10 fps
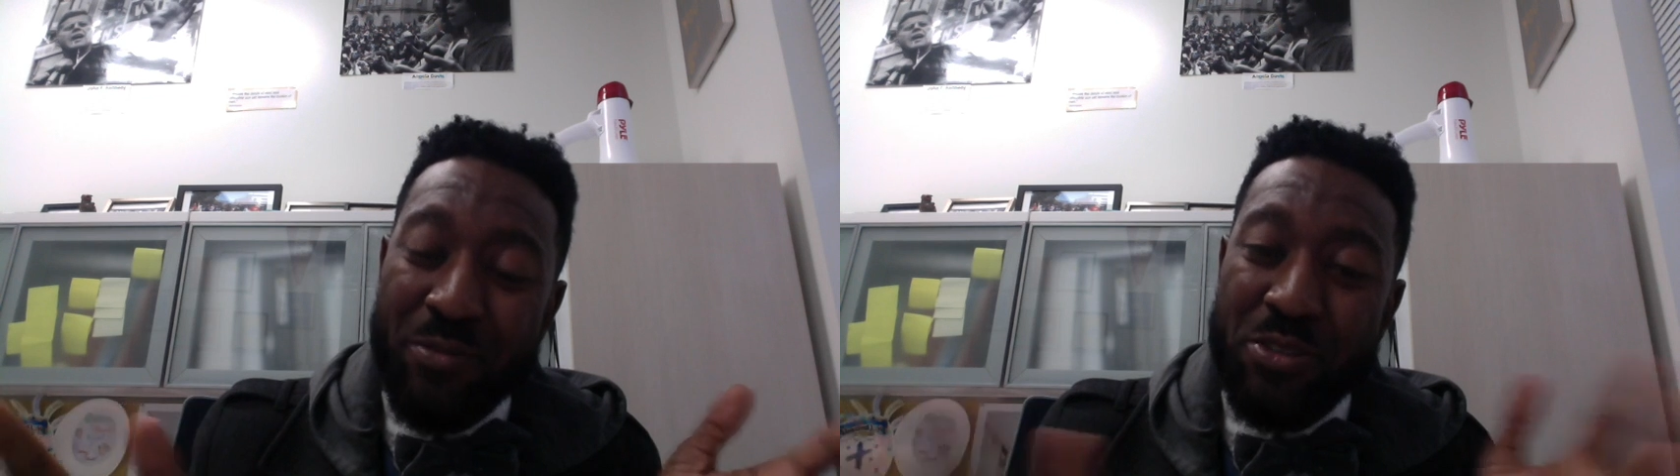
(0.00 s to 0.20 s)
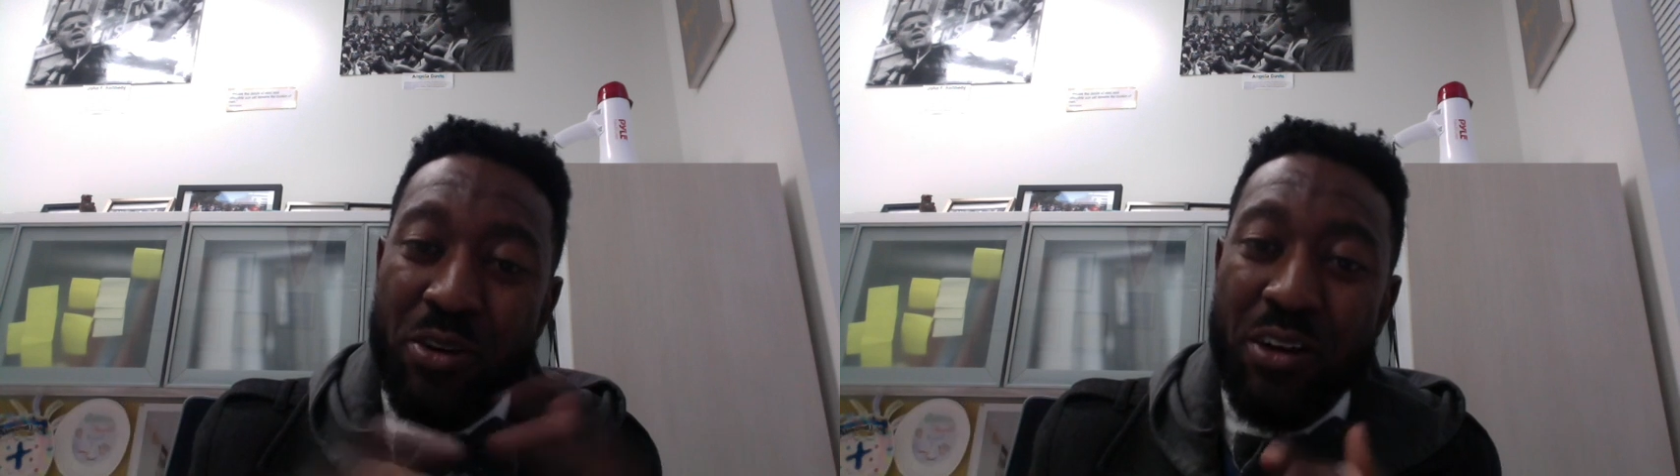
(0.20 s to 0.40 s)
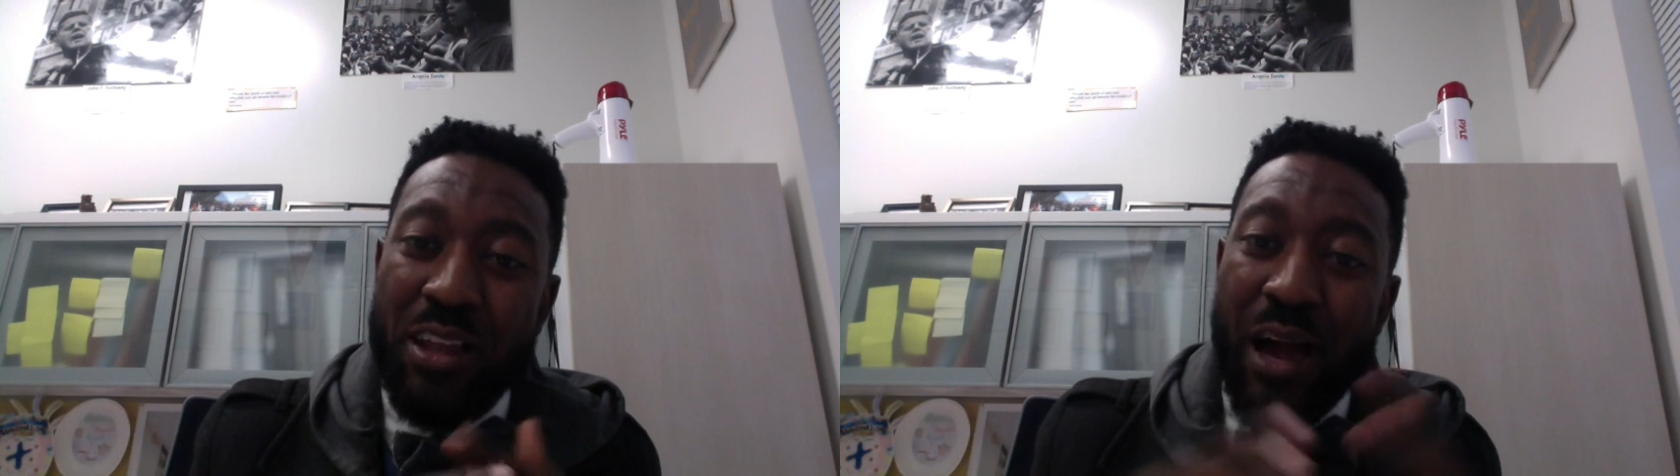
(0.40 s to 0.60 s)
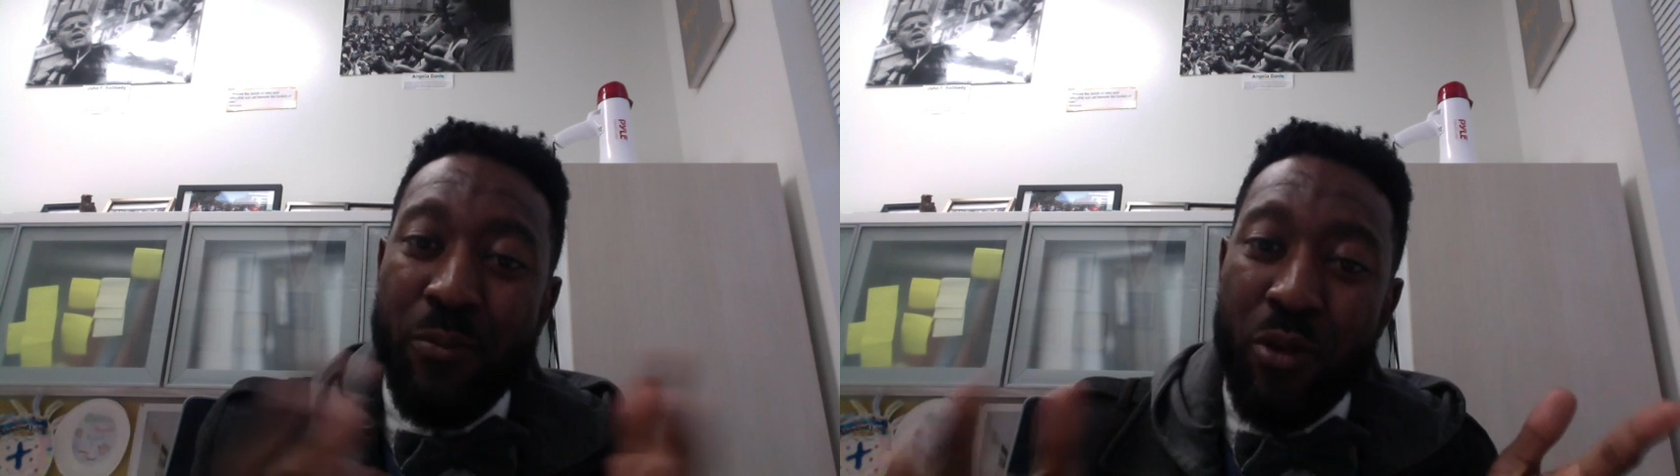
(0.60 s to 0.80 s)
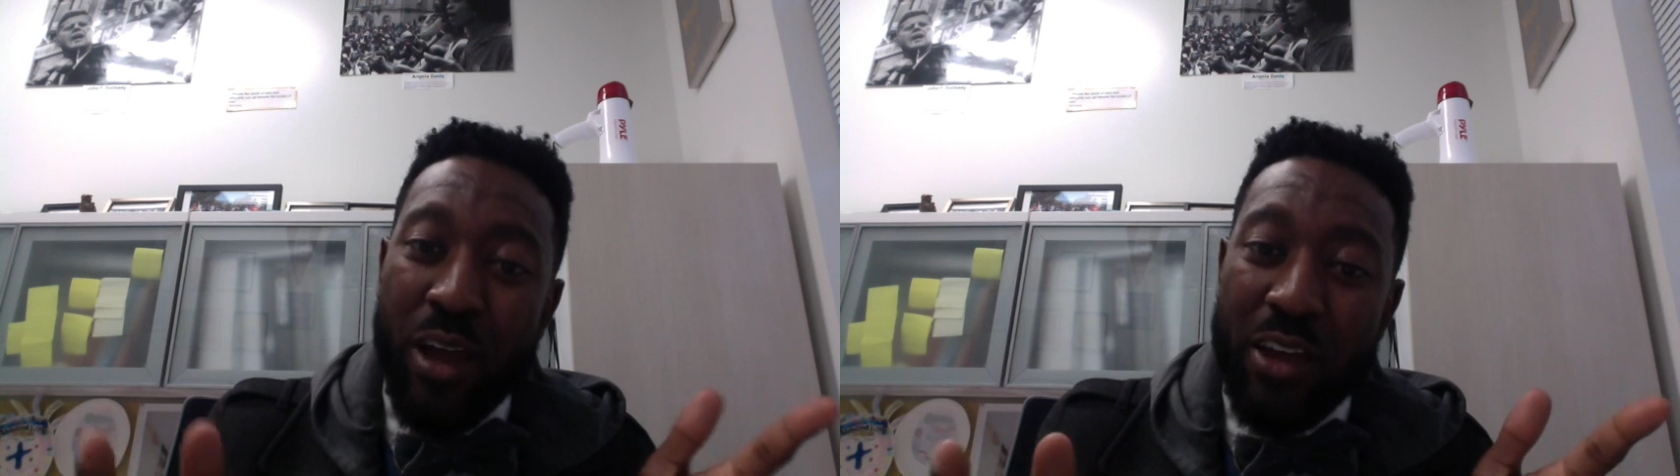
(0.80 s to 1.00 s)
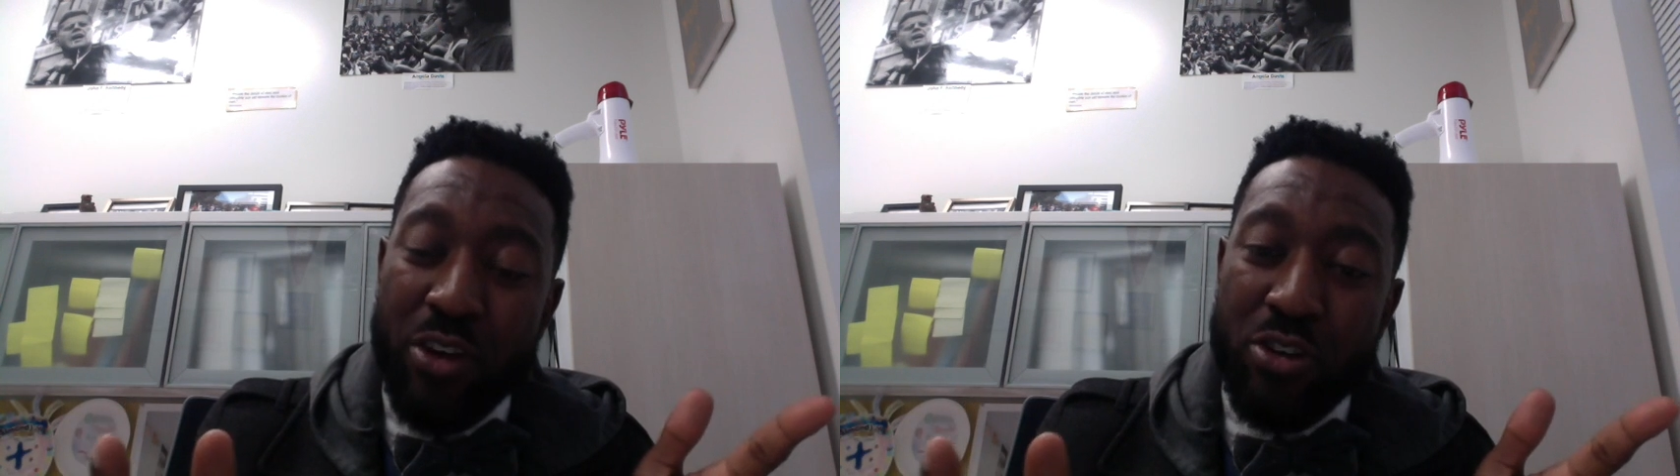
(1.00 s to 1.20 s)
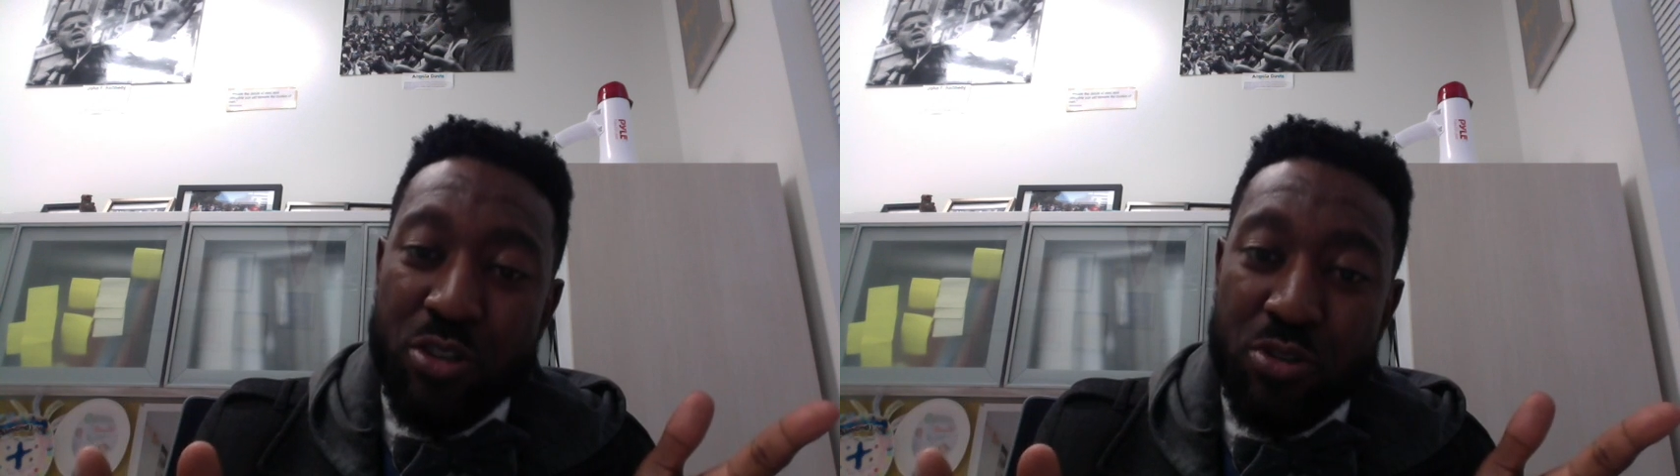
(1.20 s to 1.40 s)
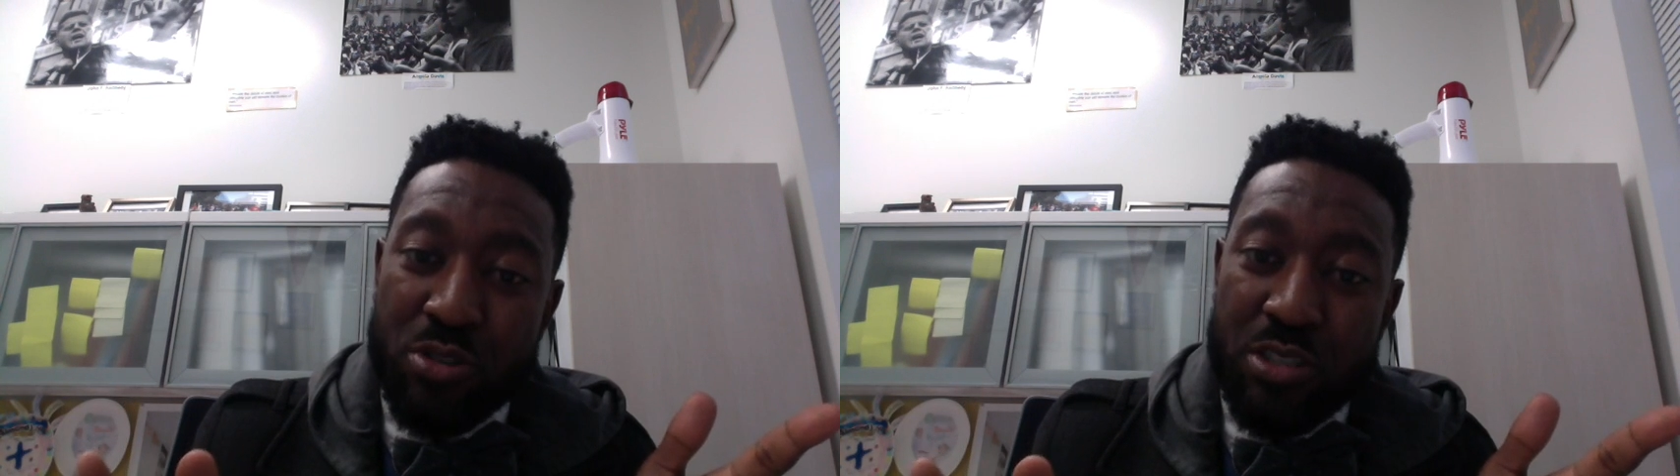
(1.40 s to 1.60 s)
So collaborate in your
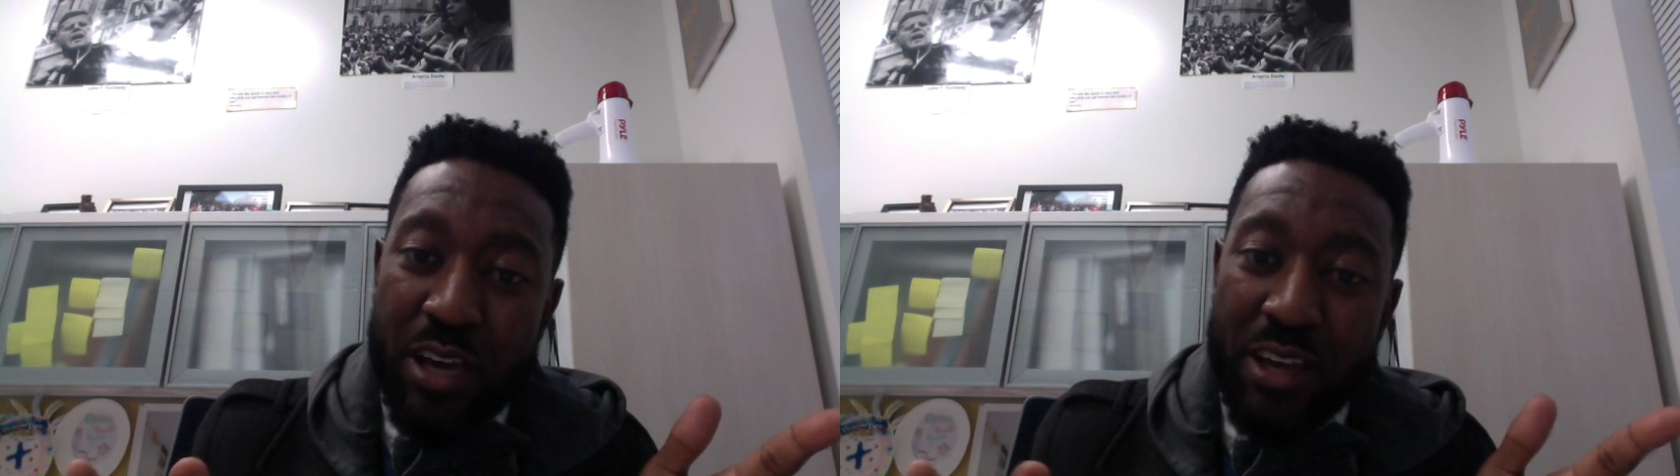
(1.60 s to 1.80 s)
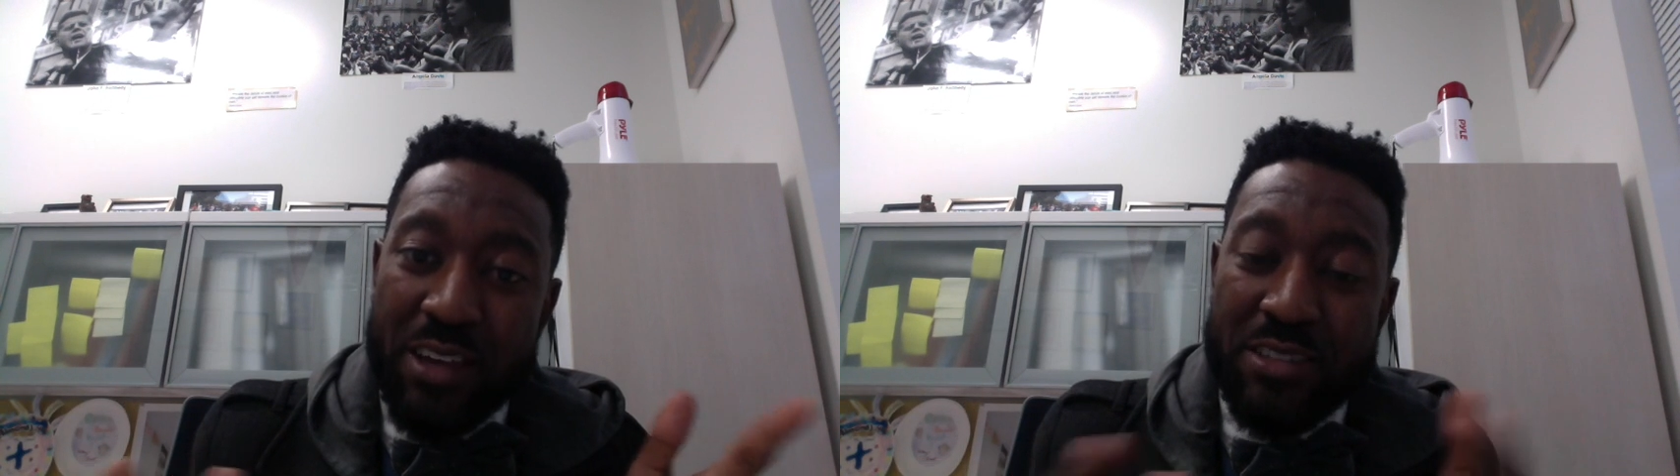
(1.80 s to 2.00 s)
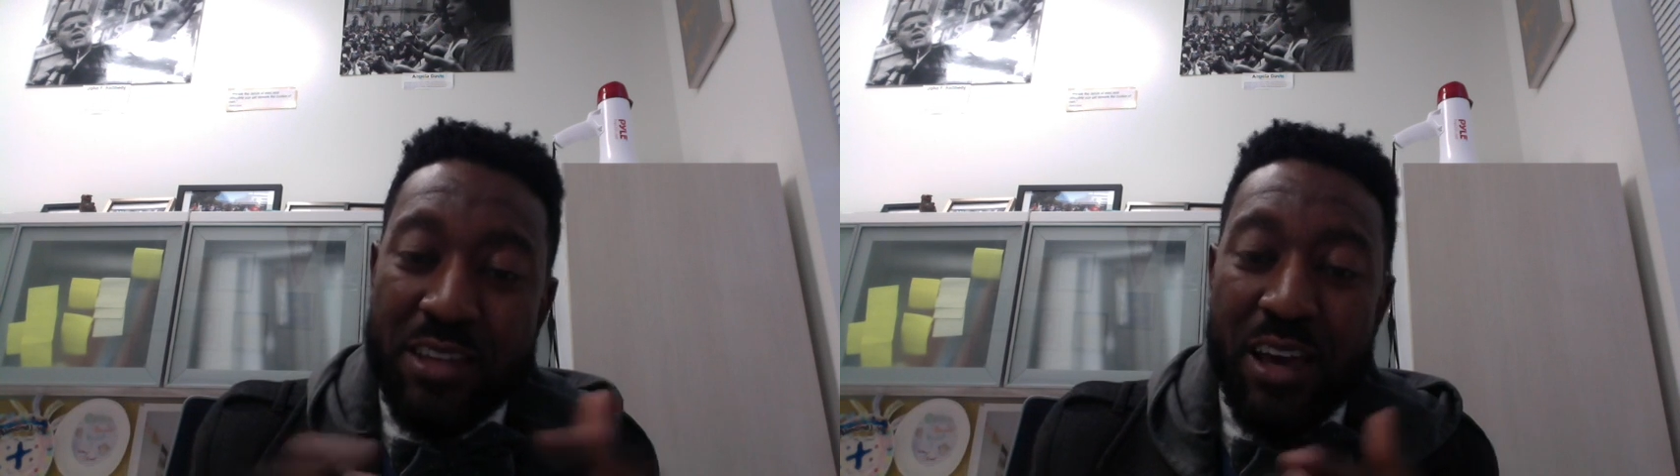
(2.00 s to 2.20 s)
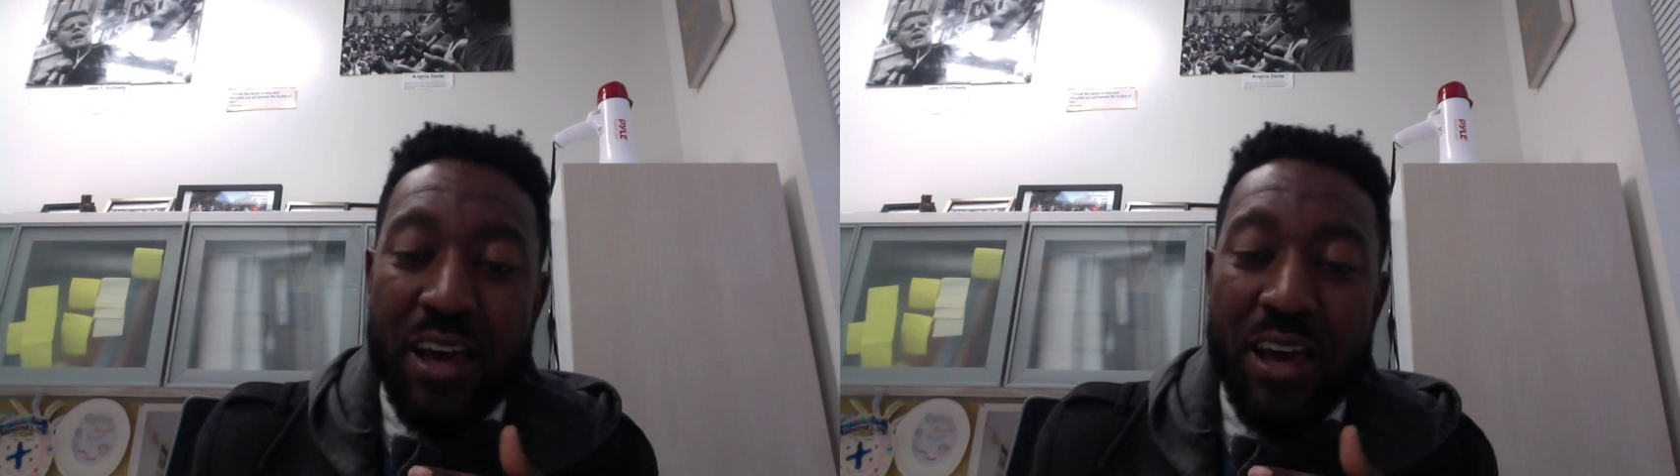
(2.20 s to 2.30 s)
social studies